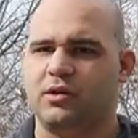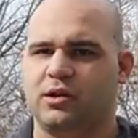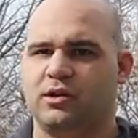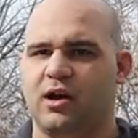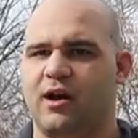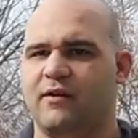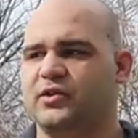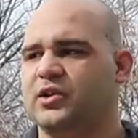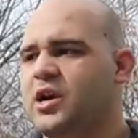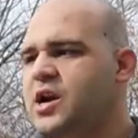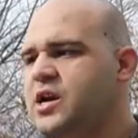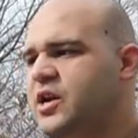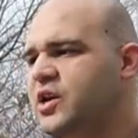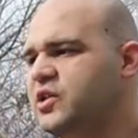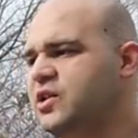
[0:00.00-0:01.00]
with gloves
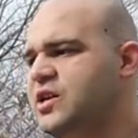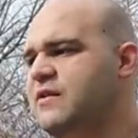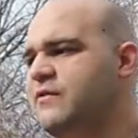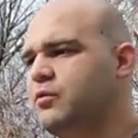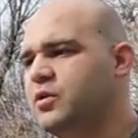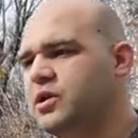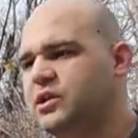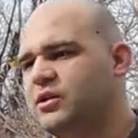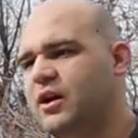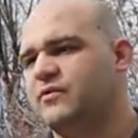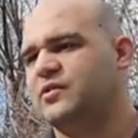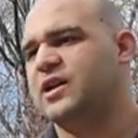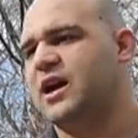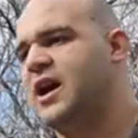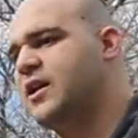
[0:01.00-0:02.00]
because even with
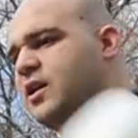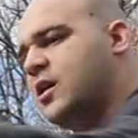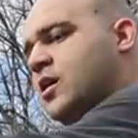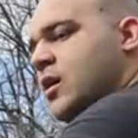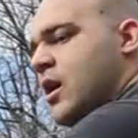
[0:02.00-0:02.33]
gloves on,